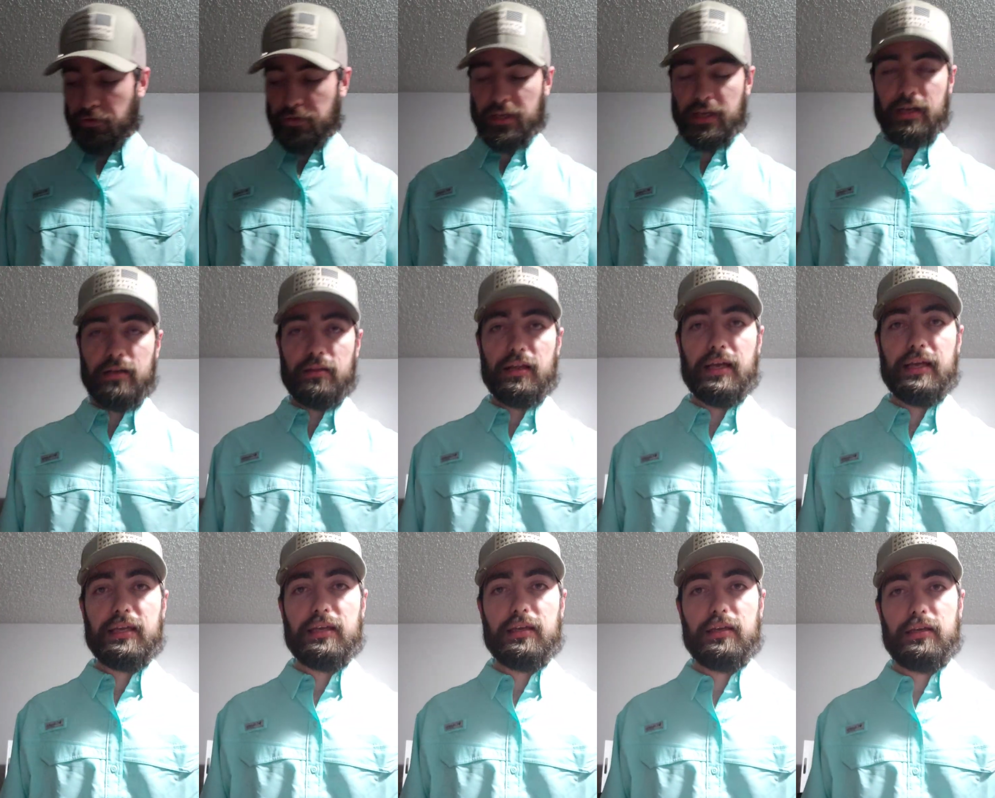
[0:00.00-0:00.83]
thing I
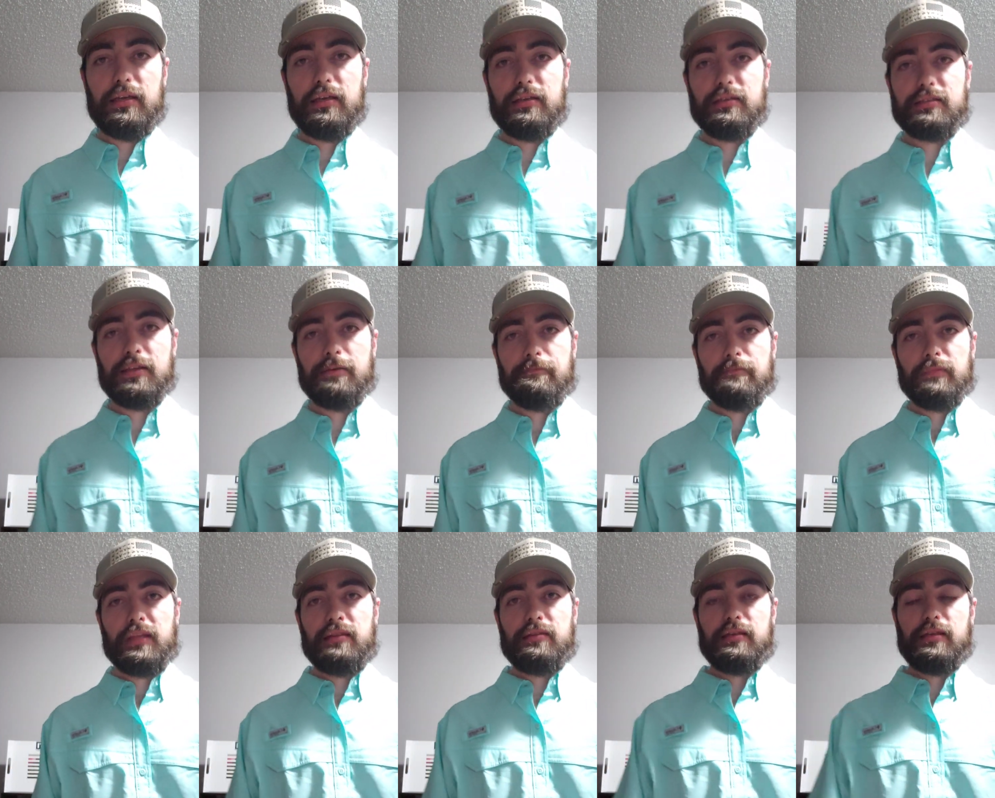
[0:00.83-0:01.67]
like is
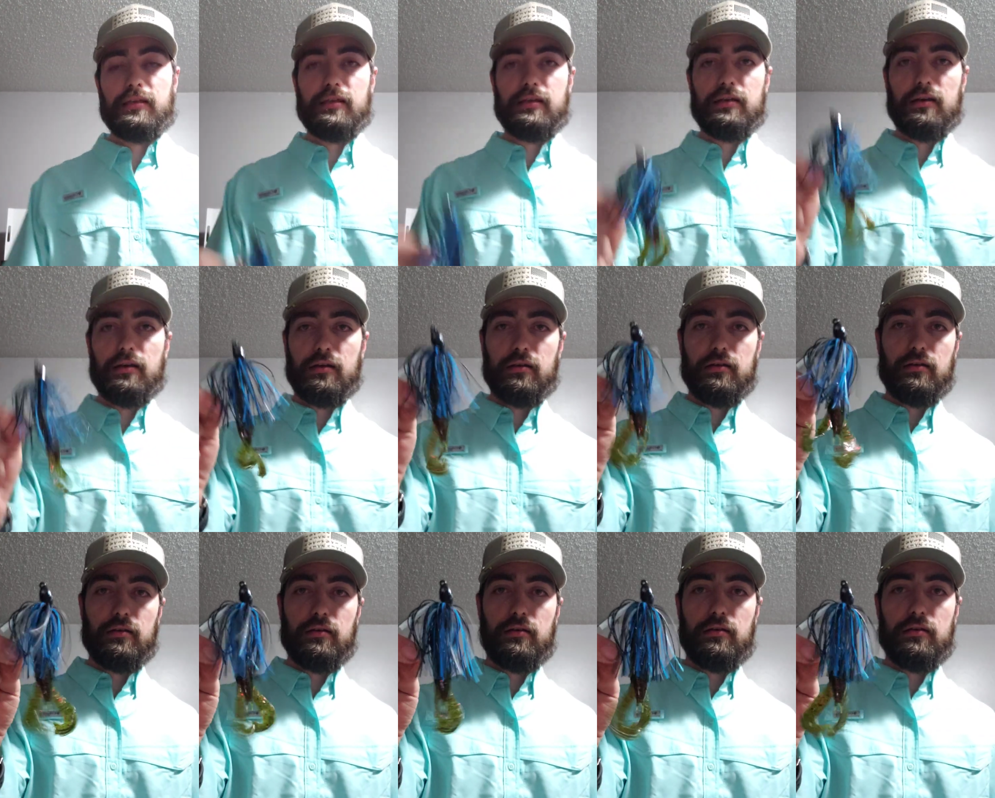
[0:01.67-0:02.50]
the
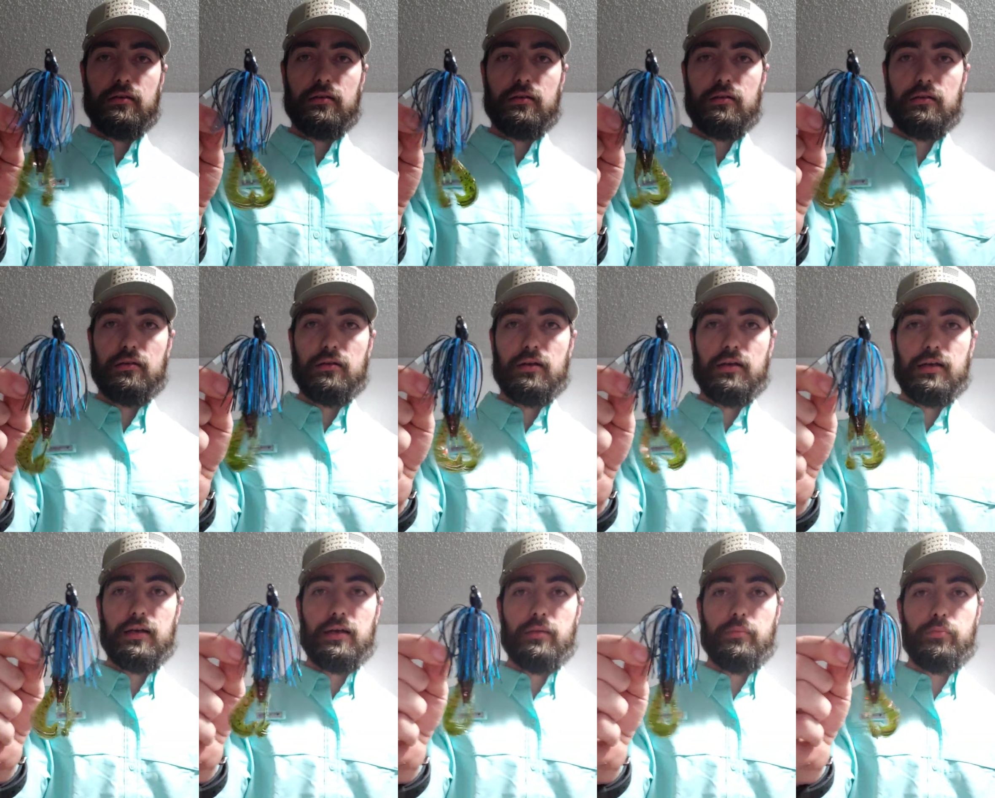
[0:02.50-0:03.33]

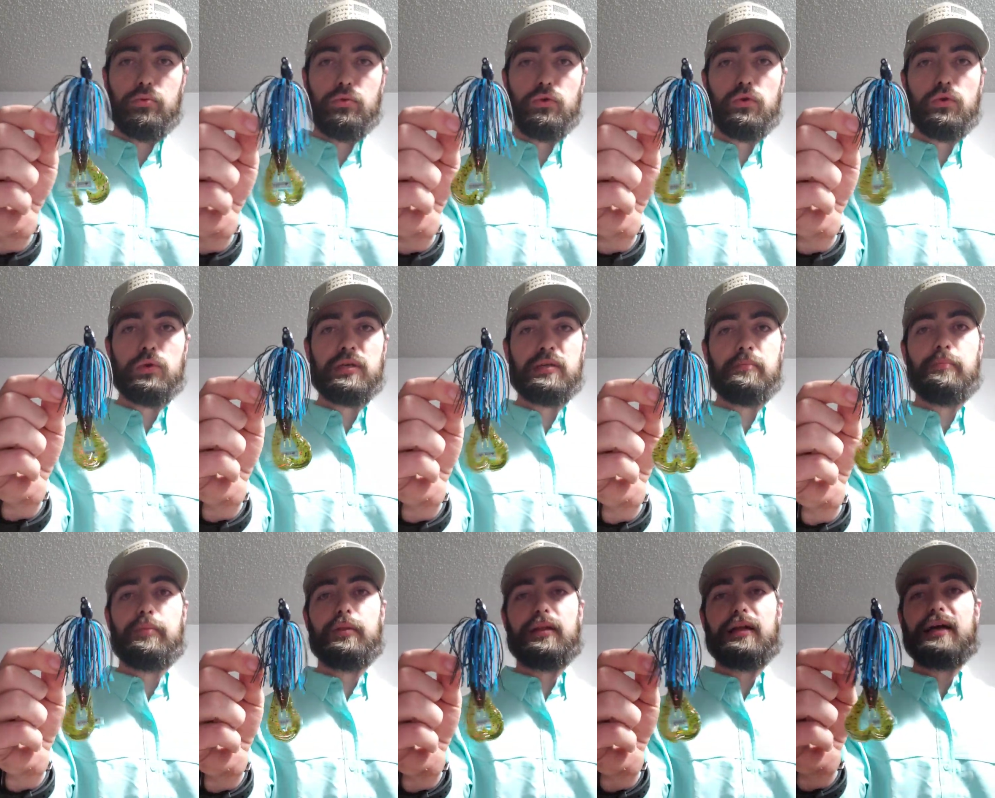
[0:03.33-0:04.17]
blue
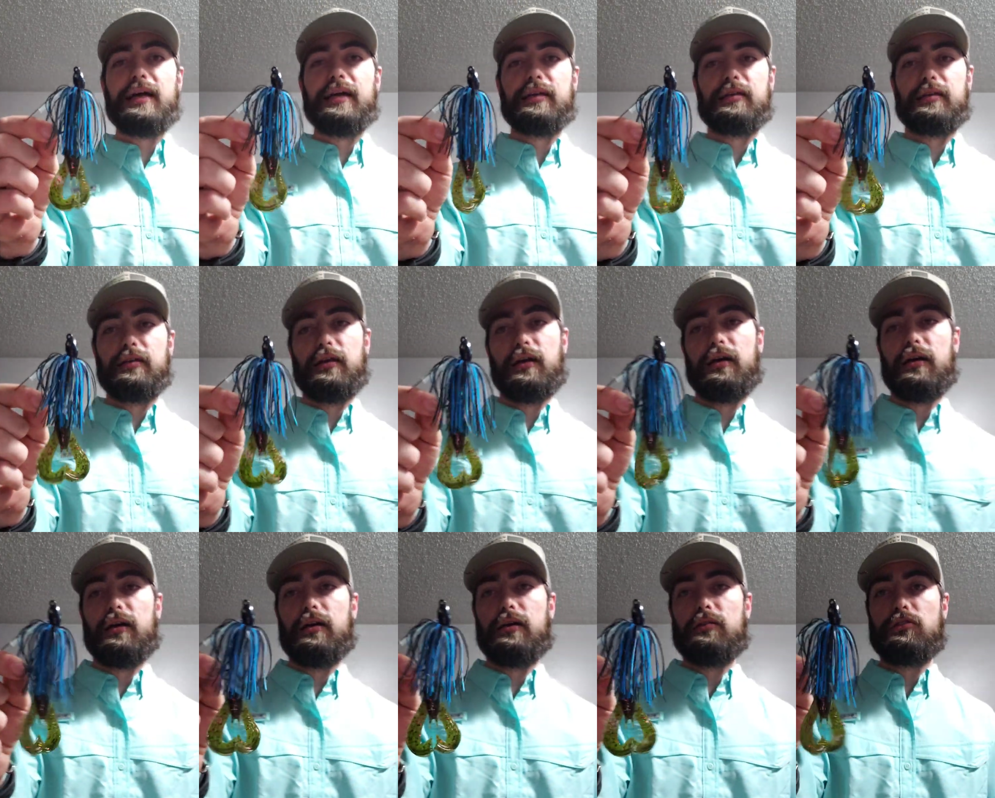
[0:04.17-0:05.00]
and black
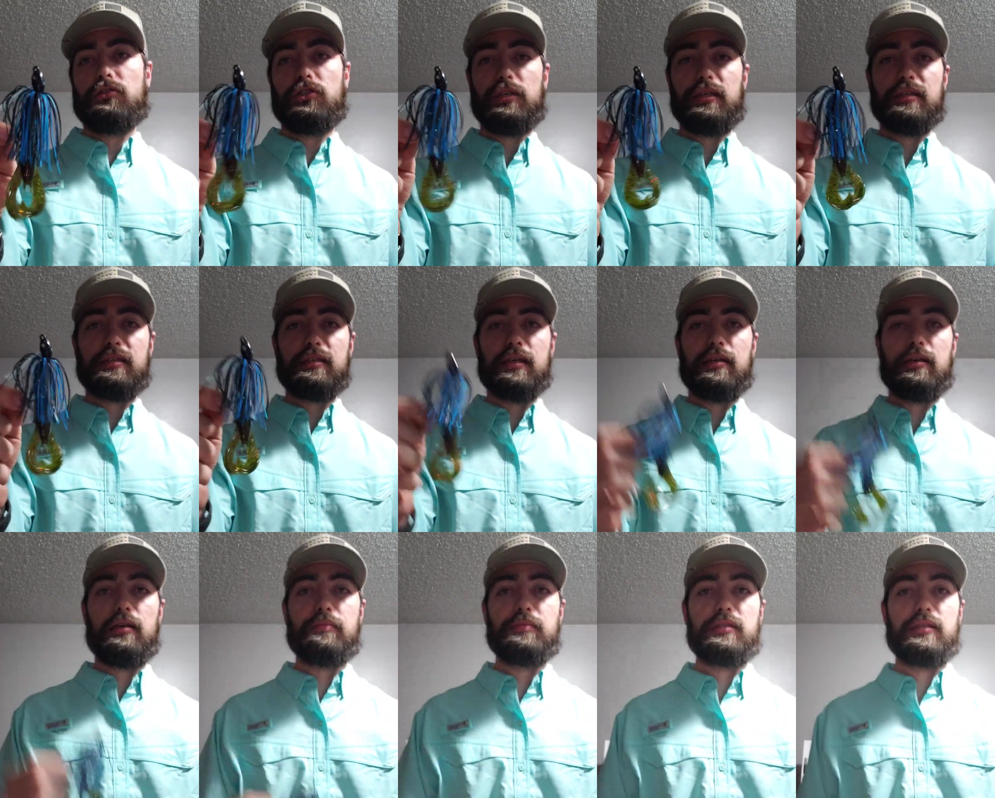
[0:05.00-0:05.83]
jig
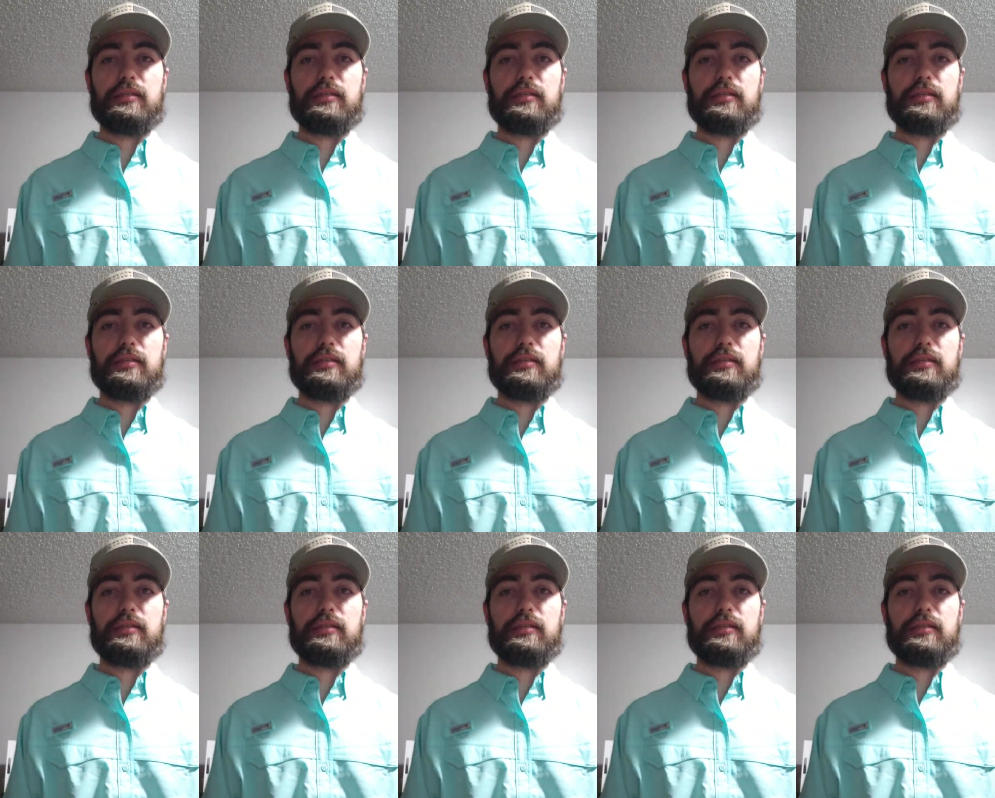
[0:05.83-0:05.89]
setups.